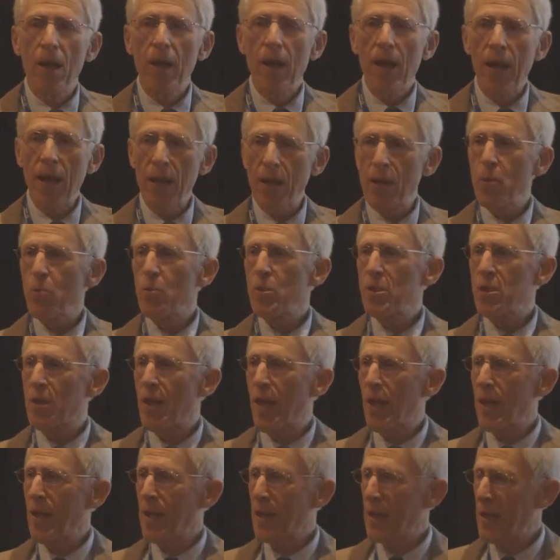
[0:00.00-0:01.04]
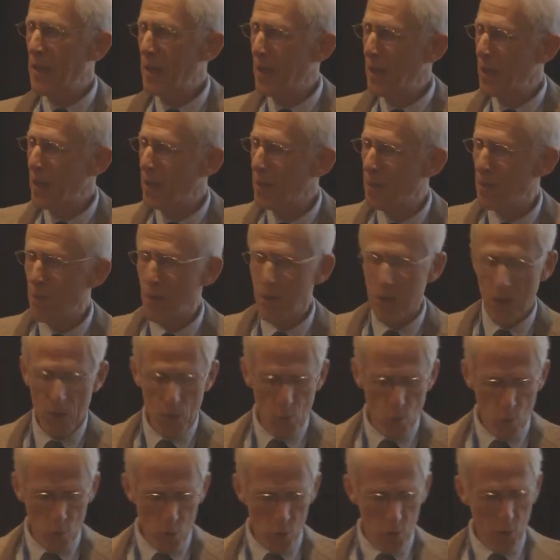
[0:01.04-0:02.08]
Helen was getting ill, and her
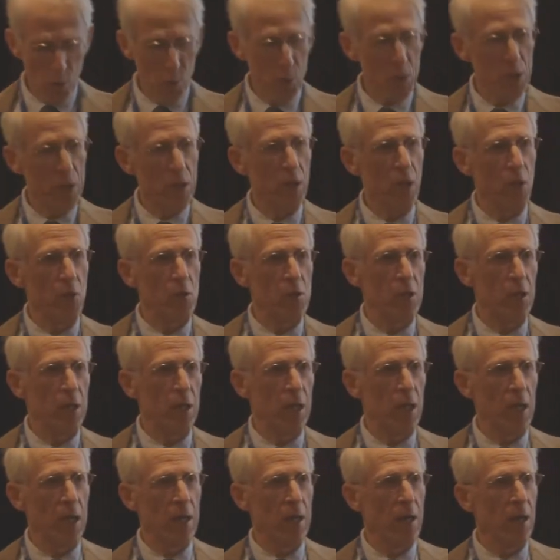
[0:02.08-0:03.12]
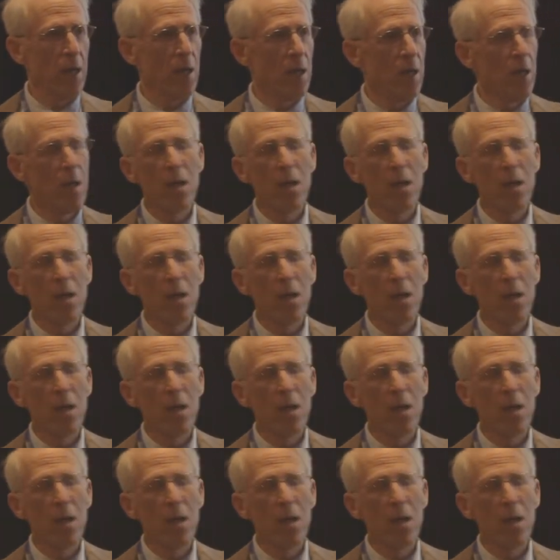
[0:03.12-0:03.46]
world was closing in.